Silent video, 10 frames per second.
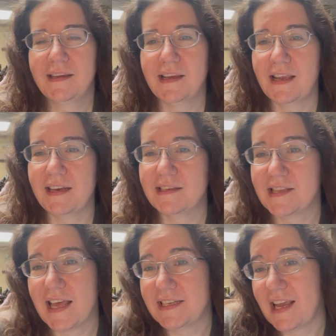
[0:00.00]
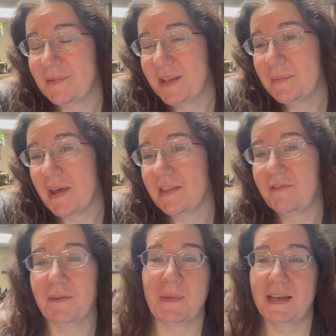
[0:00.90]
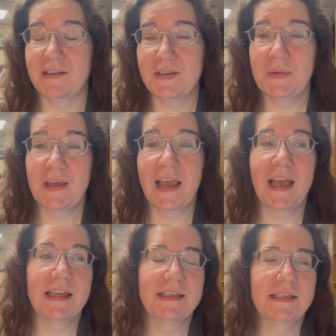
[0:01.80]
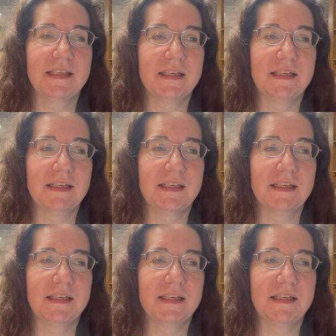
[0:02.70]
it is that time of the month for me to do that.